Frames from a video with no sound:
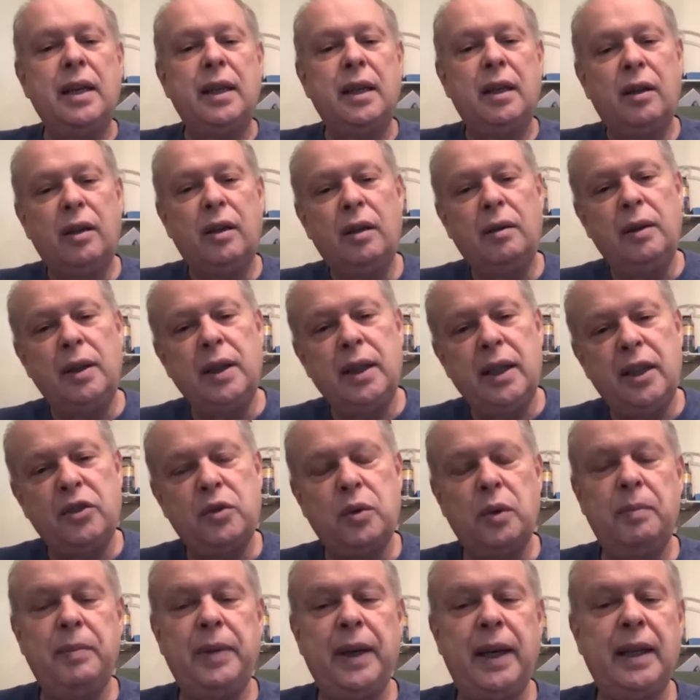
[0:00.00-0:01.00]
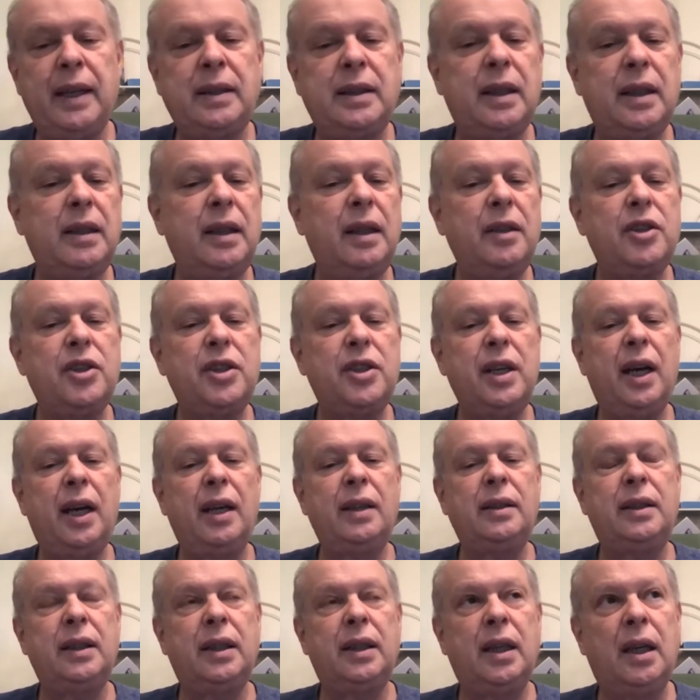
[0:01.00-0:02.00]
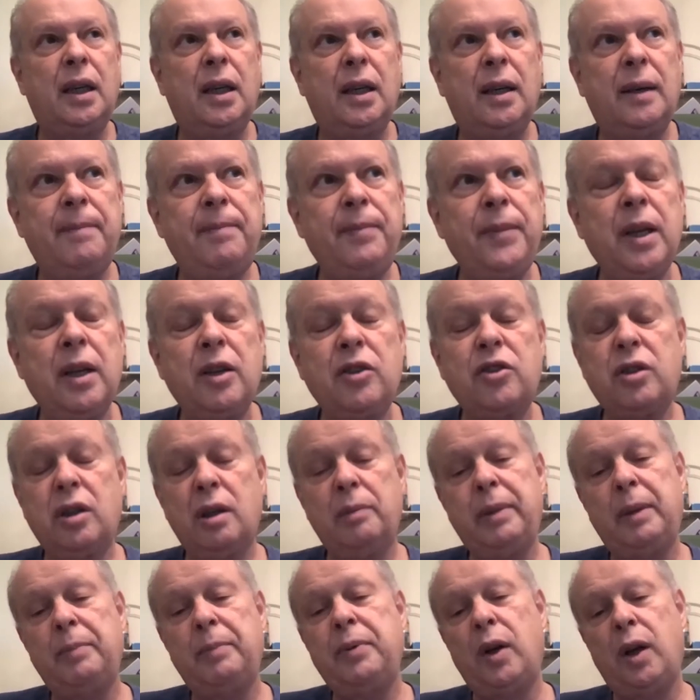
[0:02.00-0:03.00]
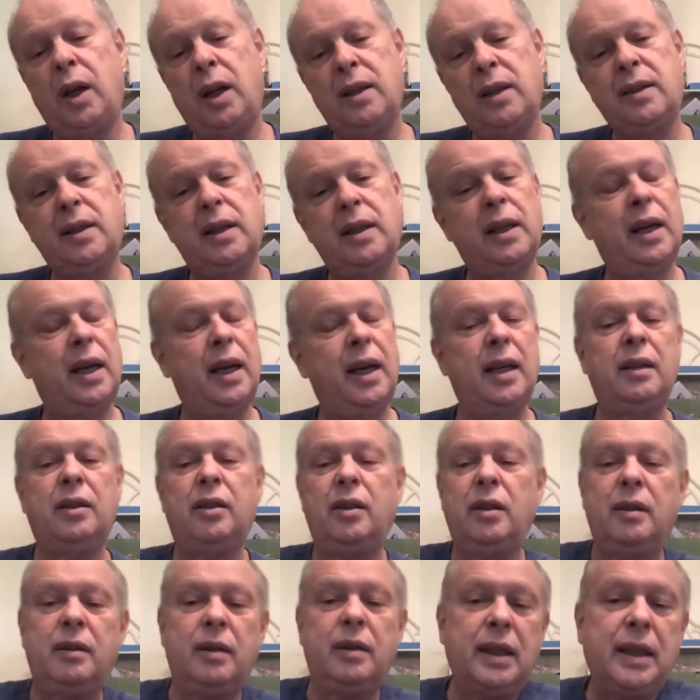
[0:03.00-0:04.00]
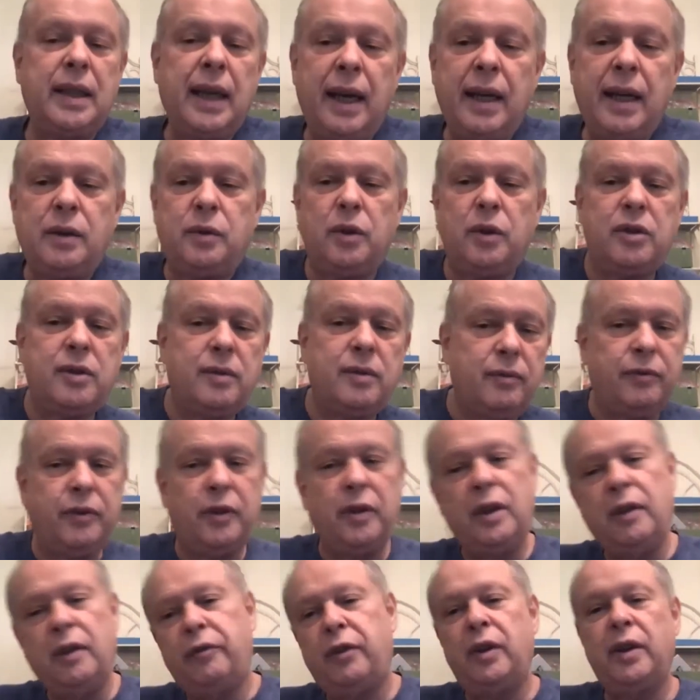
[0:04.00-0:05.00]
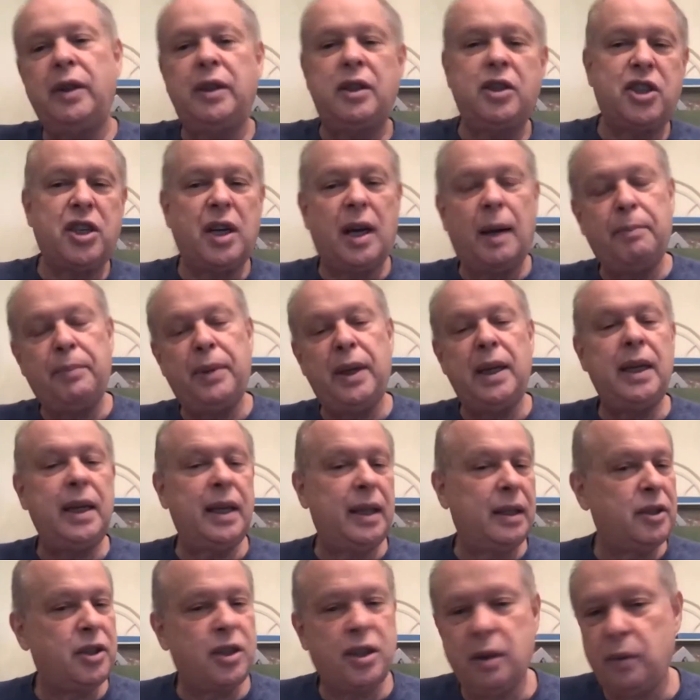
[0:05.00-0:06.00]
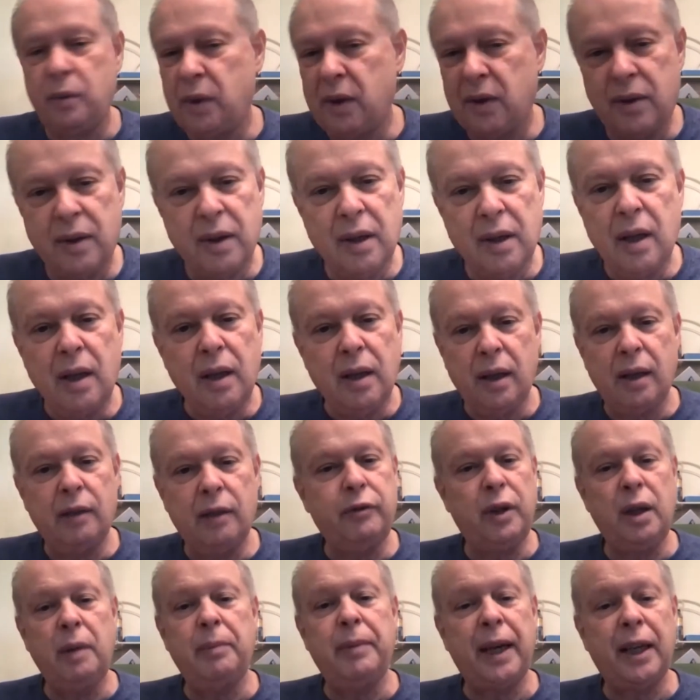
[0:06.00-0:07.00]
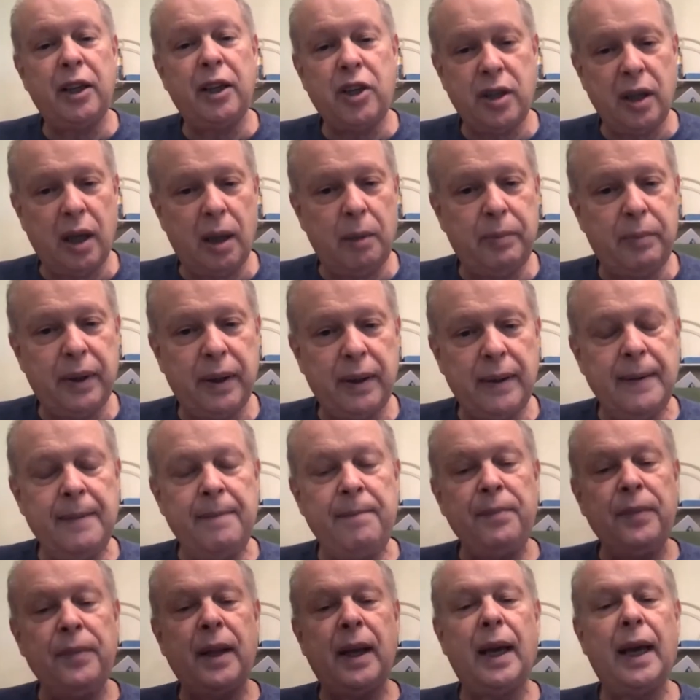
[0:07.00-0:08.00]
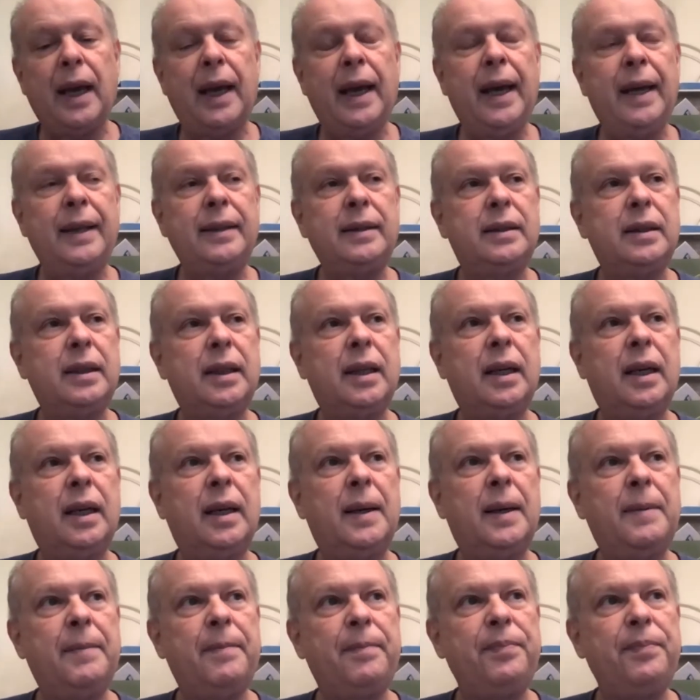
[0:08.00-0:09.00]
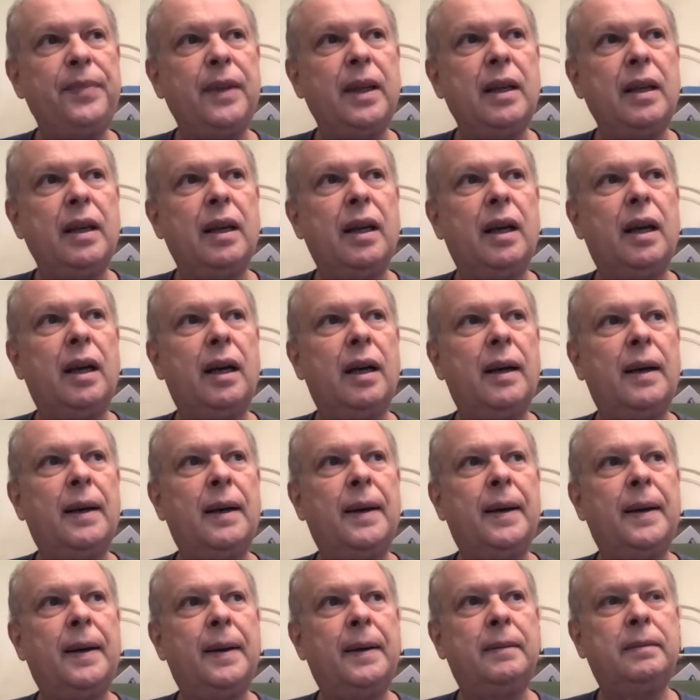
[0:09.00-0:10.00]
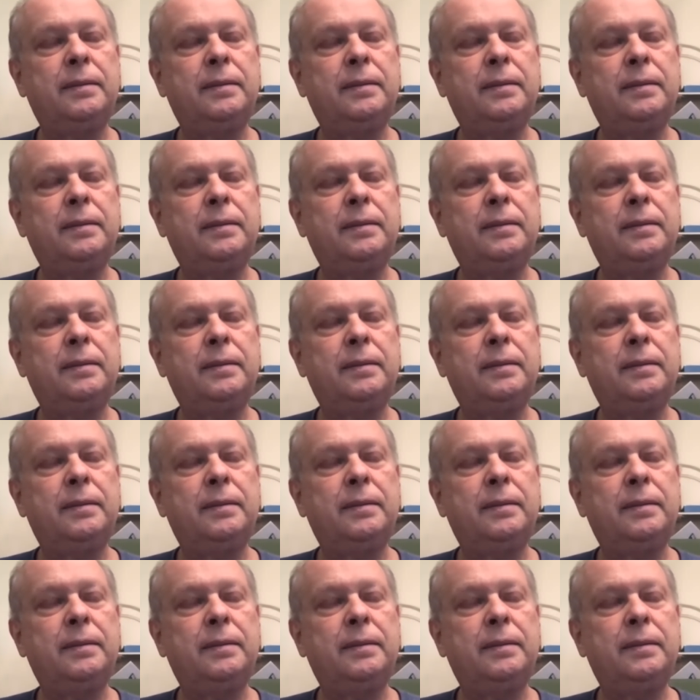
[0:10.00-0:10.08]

her knees were bent, and she had uh, cerebral palsy, and her gait was very, very choppy, and she was in very bad shape. And uh, uh,